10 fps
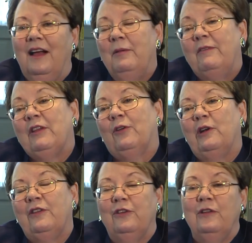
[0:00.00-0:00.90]
I'm having
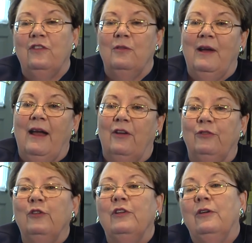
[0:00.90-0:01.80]
30 students to my house
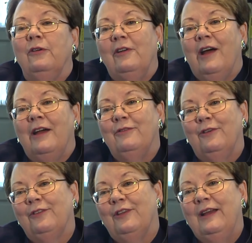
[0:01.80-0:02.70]
for dinner tonight,
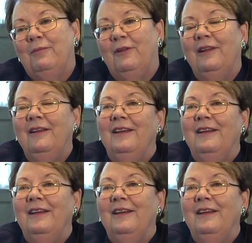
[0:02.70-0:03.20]
for example.